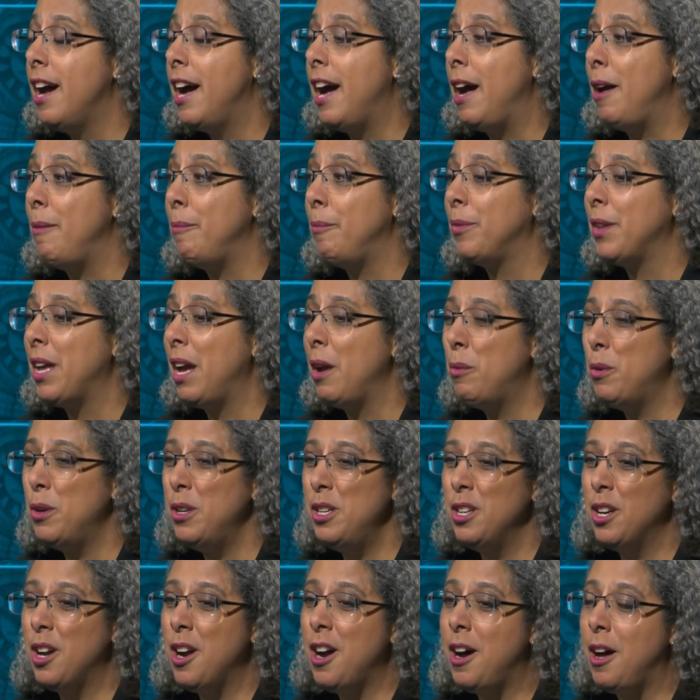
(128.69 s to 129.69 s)
Um, I
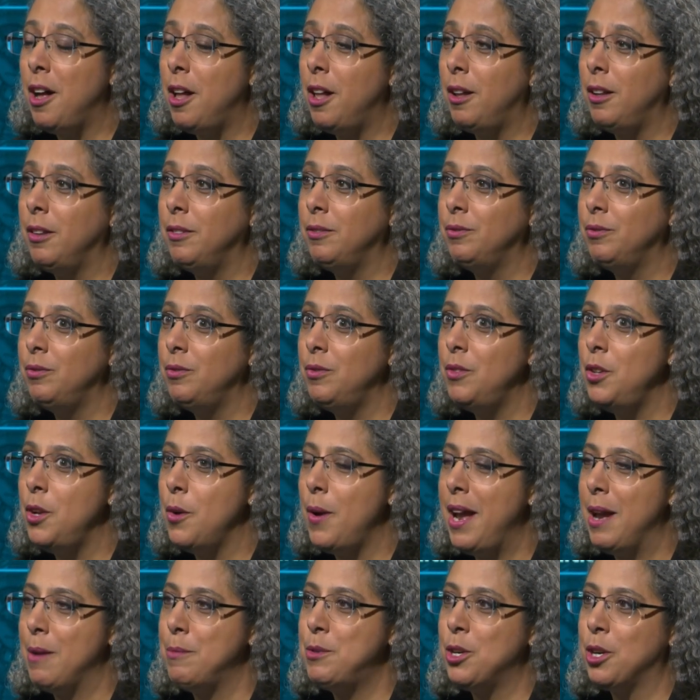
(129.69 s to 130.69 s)
wouldn't call New
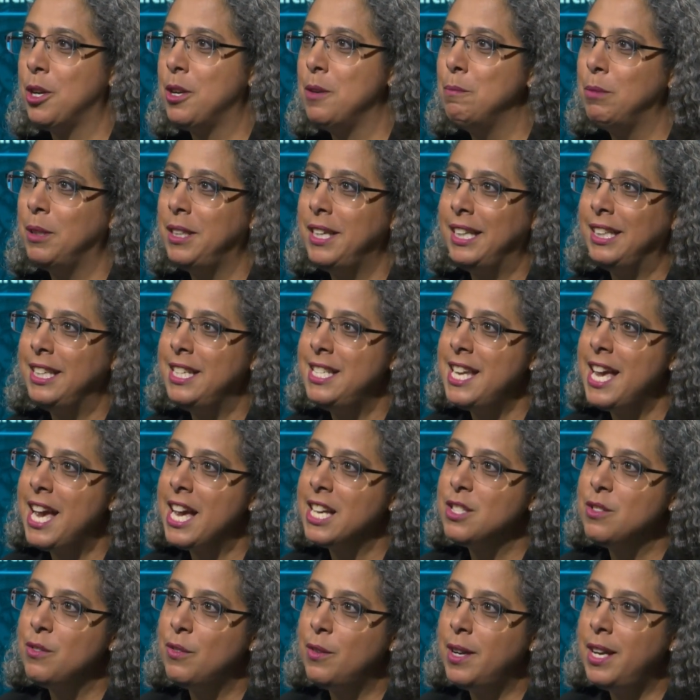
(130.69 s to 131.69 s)
Hampshire completely
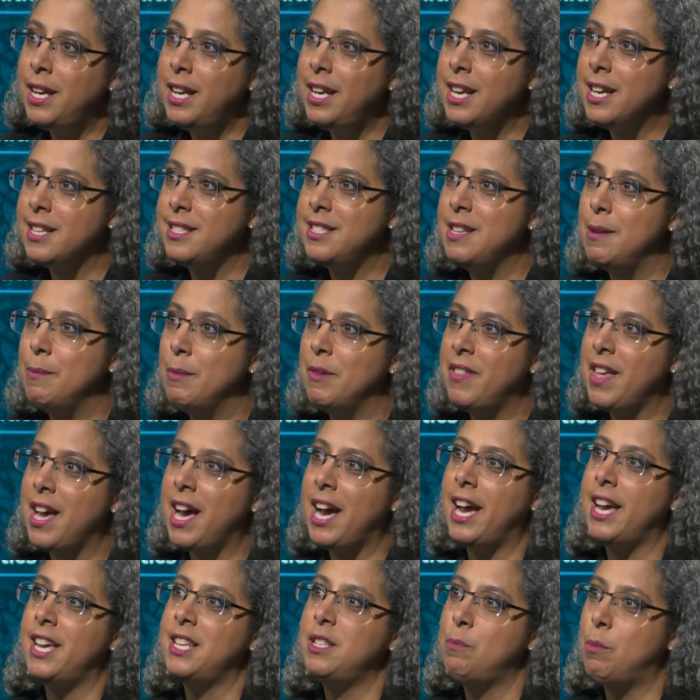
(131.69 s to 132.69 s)
tax free. It has some of the
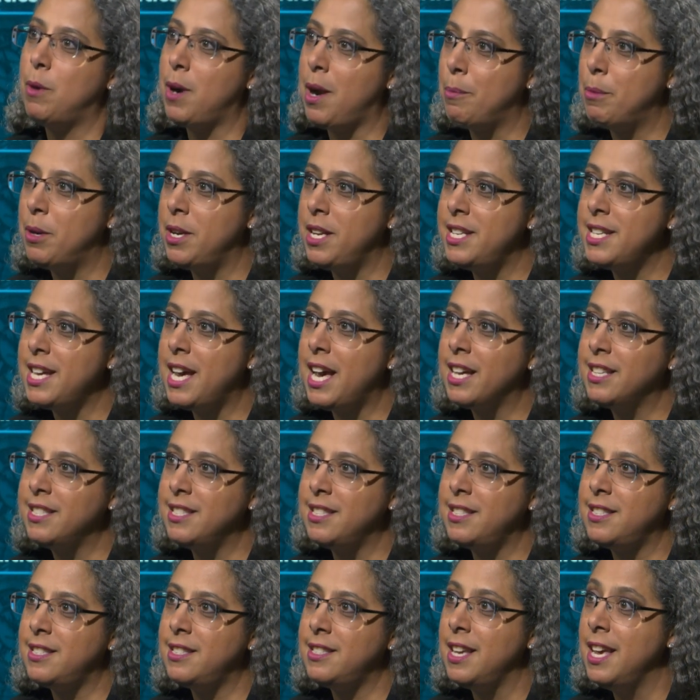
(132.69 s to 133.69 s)
highest property
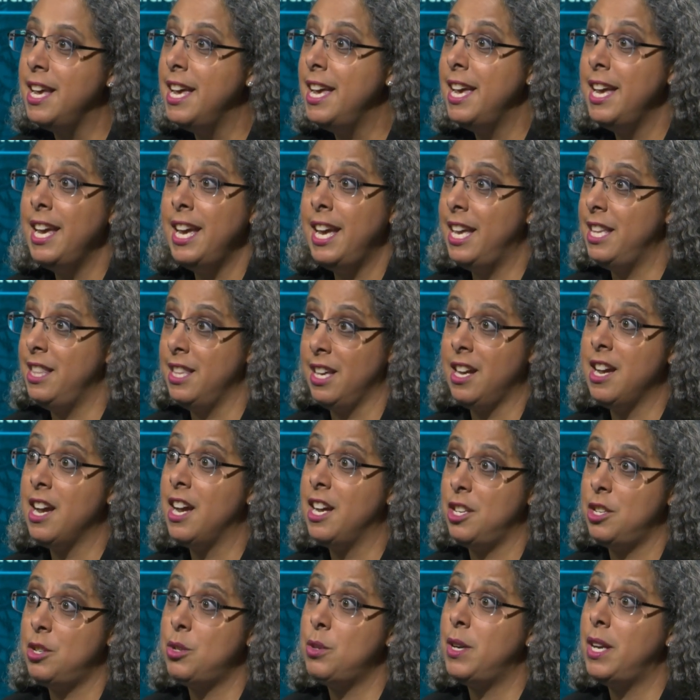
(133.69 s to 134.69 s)
taxes in the
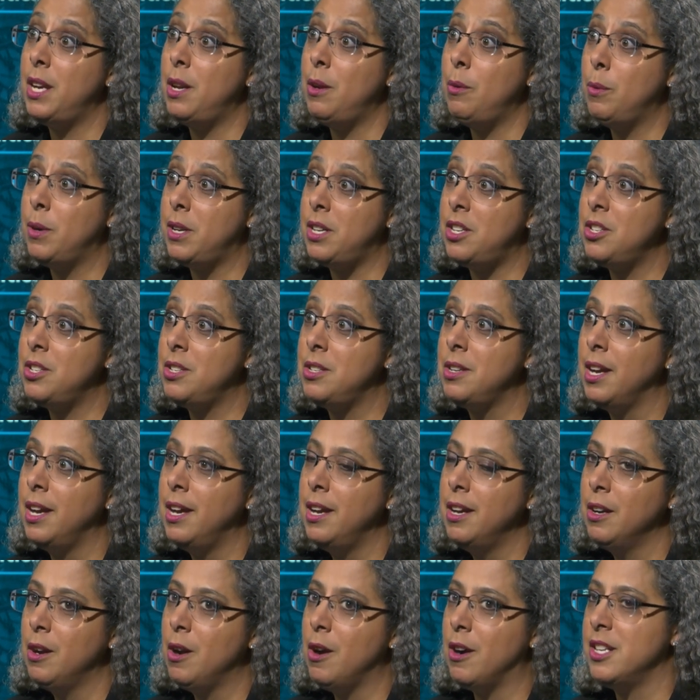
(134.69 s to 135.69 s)
country, which
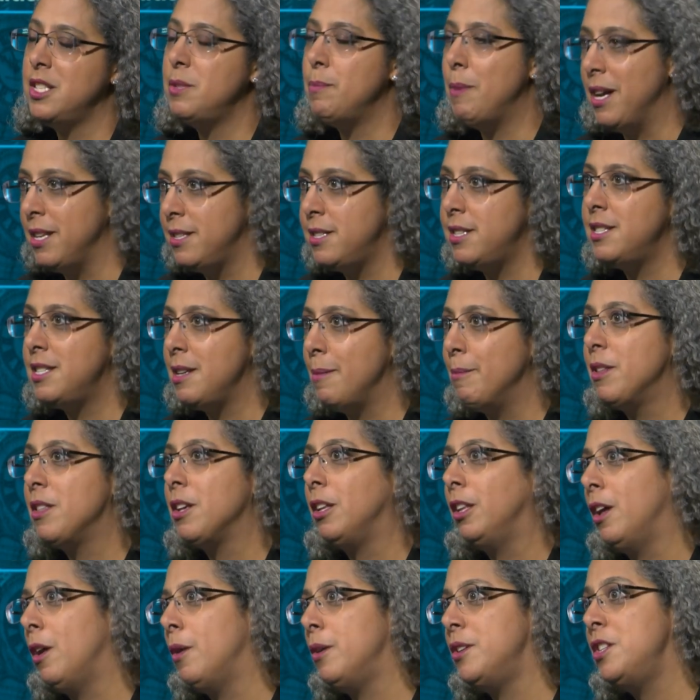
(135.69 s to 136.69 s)
corresponds to some of
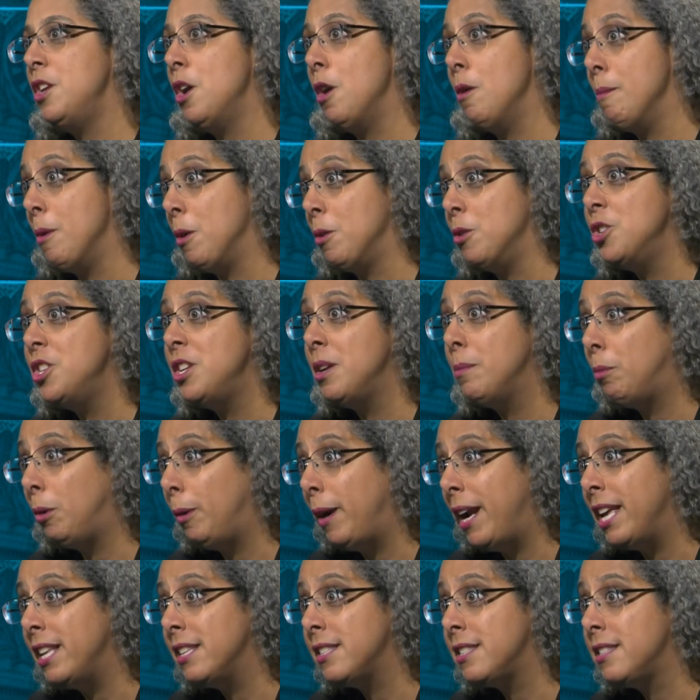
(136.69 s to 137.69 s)
the lowest home ownership
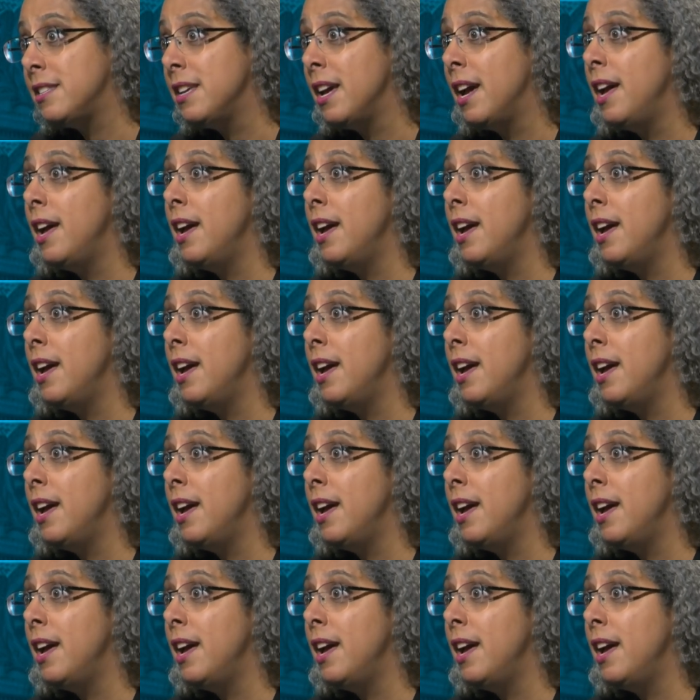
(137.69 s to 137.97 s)
rates.